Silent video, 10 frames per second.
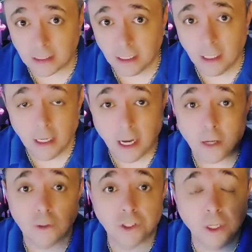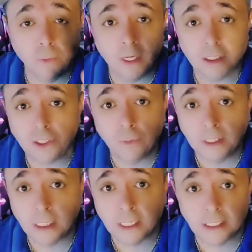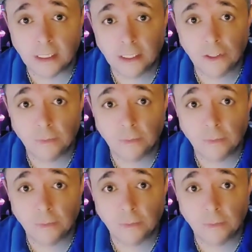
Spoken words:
I go, she wasn't listening to me when I